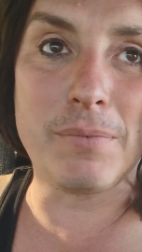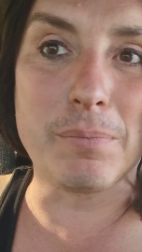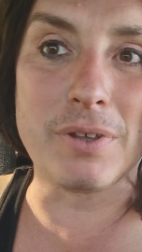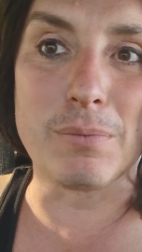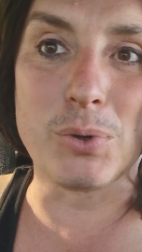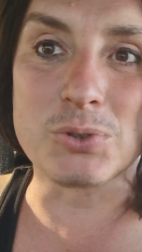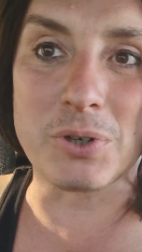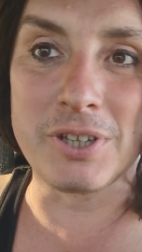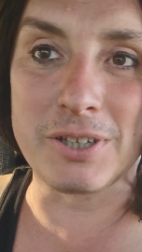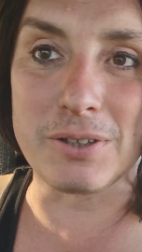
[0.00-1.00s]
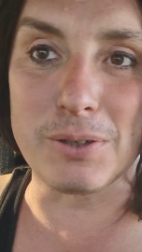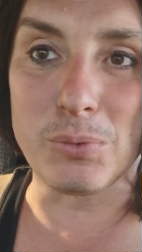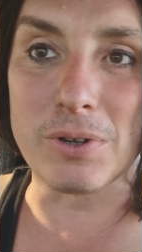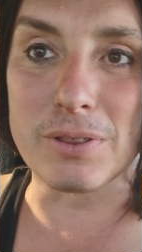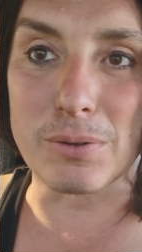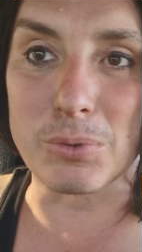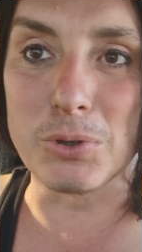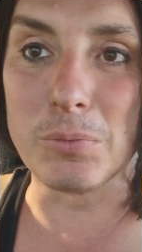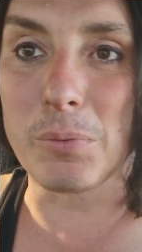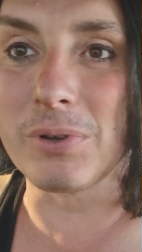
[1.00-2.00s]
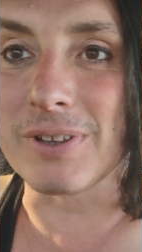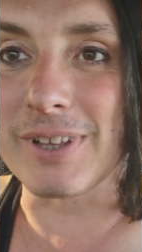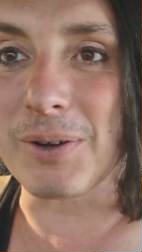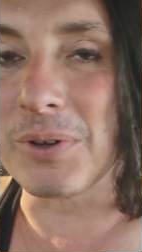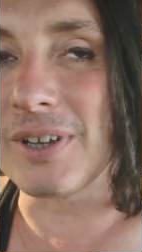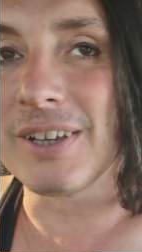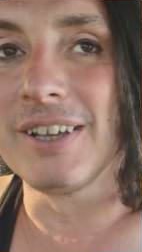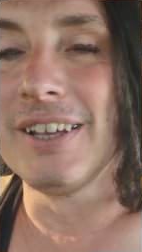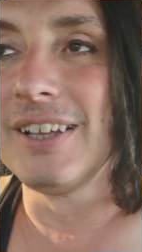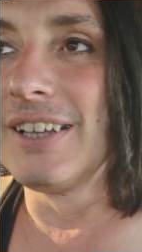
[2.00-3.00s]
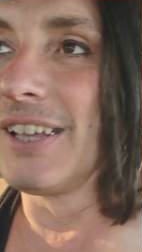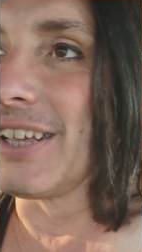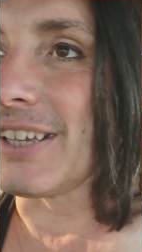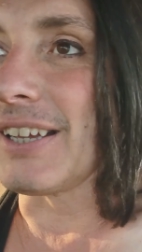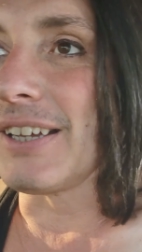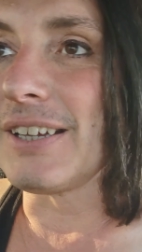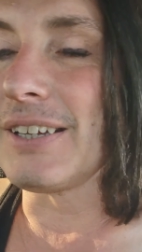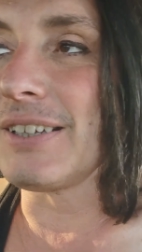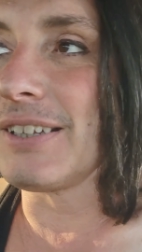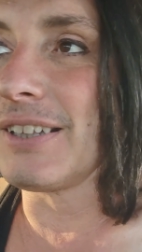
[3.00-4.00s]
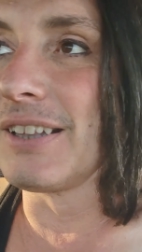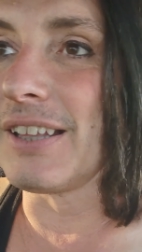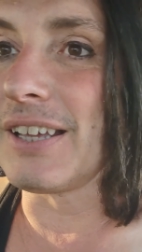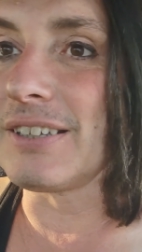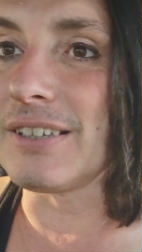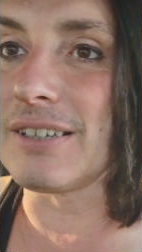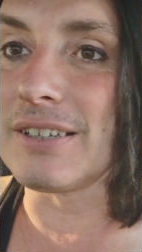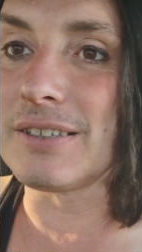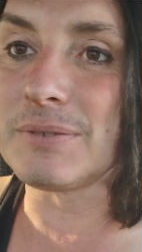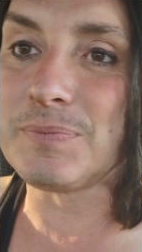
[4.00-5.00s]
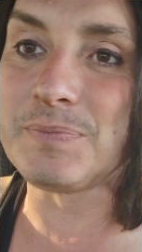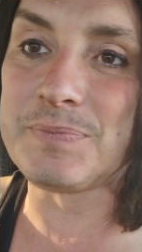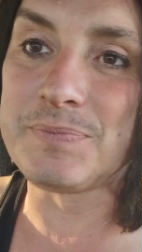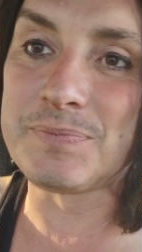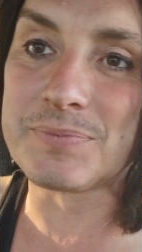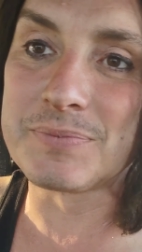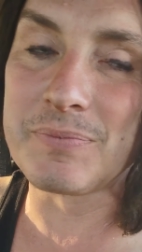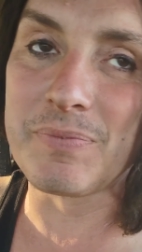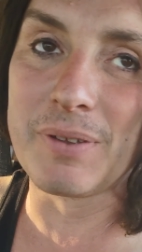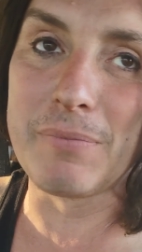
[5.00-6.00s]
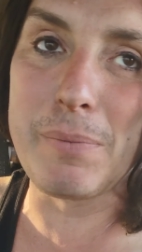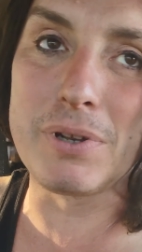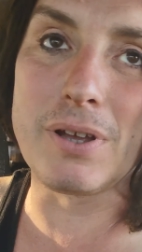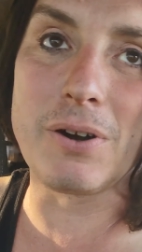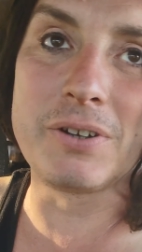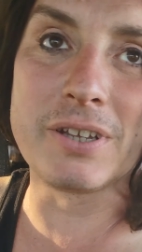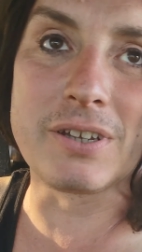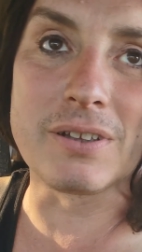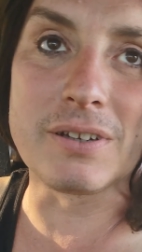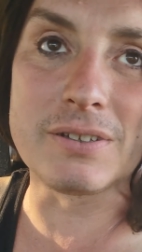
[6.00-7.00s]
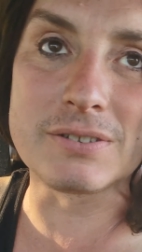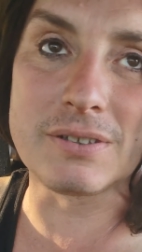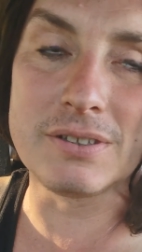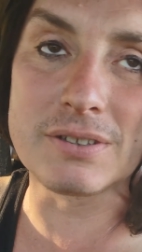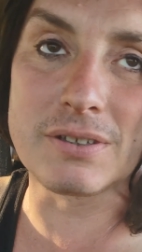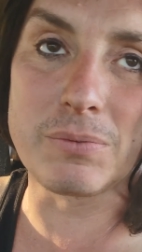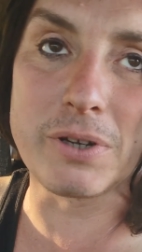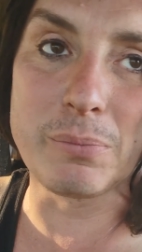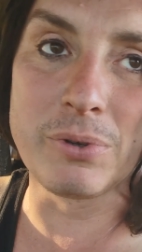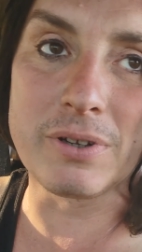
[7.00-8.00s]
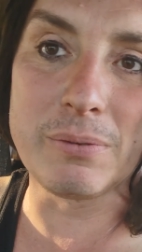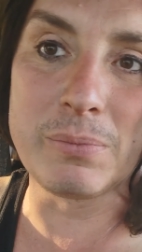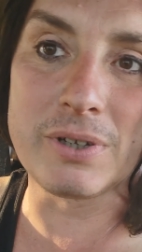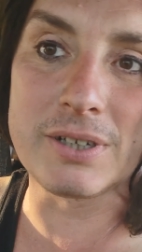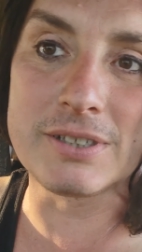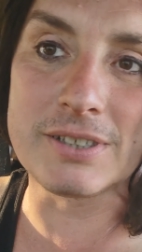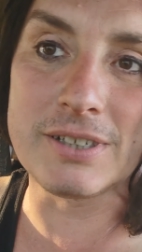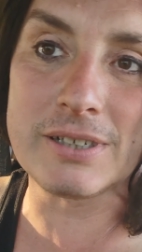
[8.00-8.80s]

I might be the most articulate one in the room, I'll put it that way. Uh, that uh, maybe not articulate is, the, is a good way to put it, but